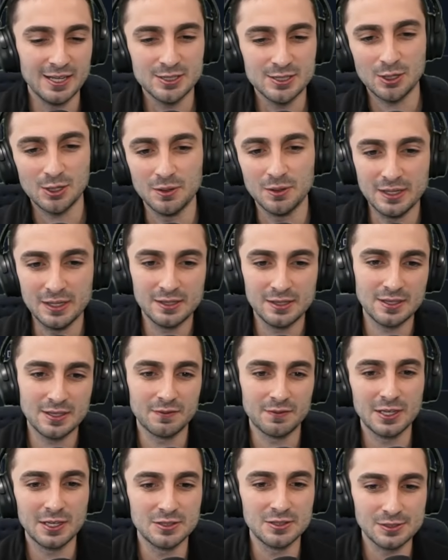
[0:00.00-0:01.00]
so stuff
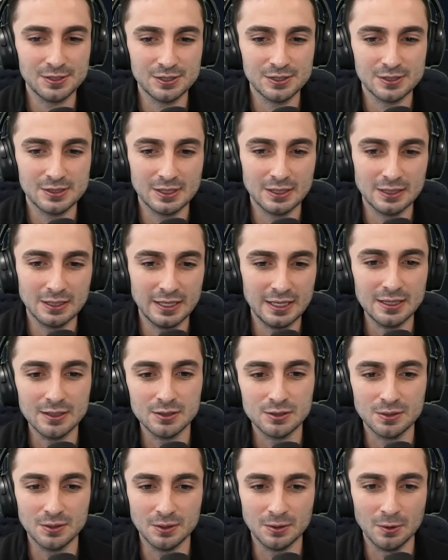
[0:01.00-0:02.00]
doesn't just delete
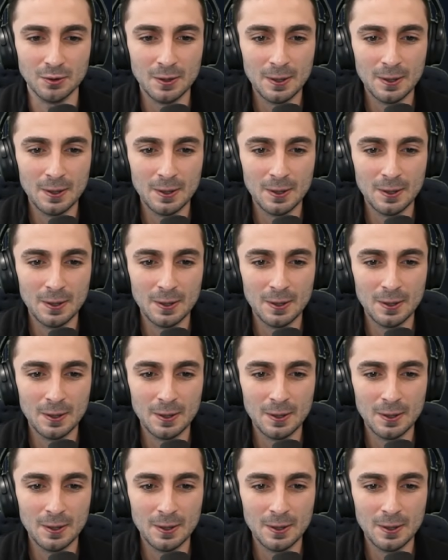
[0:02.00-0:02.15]
too.